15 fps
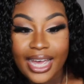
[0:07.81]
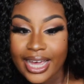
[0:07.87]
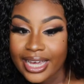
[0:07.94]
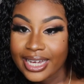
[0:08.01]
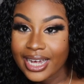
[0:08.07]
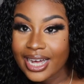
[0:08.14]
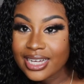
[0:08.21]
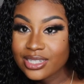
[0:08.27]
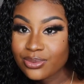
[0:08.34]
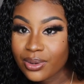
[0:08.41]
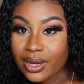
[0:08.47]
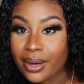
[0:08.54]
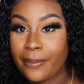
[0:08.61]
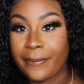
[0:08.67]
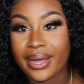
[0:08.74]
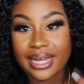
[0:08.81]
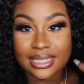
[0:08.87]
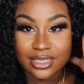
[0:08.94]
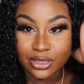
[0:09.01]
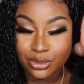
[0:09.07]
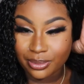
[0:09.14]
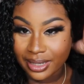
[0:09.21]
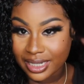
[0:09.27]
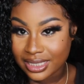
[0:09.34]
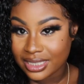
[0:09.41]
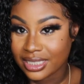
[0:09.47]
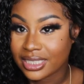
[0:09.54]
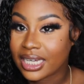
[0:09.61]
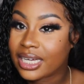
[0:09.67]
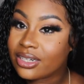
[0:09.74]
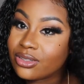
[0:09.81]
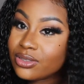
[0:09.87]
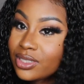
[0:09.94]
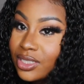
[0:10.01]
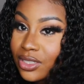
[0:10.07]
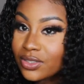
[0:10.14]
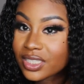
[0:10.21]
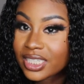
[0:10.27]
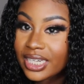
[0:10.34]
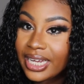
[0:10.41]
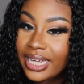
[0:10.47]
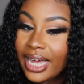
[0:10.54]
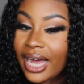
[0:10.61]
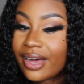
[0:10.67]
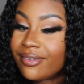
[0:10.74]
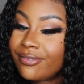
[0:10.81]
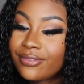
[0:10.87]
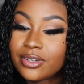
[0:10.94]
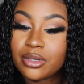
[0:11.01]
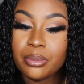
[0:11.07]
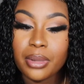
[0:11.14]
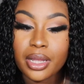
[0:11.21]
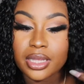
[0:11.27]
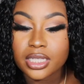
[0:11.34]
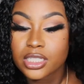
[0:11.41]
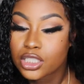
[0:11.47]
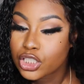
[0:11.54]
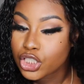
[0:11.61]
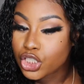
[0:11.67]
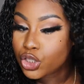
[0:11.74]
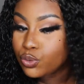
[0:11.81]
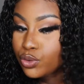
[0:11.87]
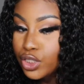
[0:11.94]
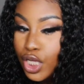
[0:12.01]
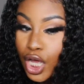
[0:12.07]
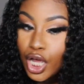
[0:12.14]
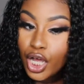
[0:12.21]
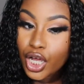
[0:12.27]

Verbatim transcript: hey guys welcome back to my channel so today i filmed this cute